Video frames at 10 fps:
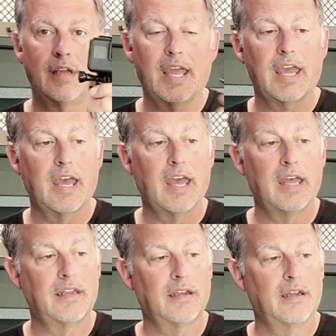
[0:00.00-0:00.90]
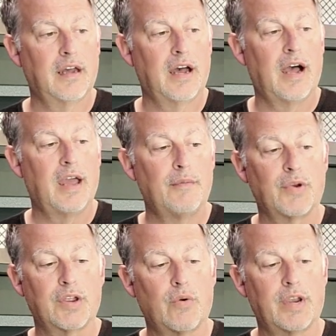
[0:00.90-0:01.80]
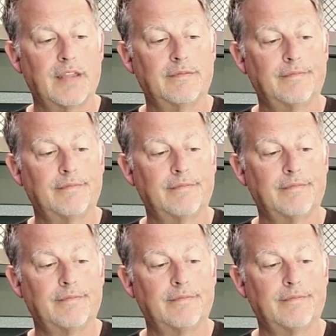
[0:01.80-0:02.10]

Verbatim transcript: and I'm recording.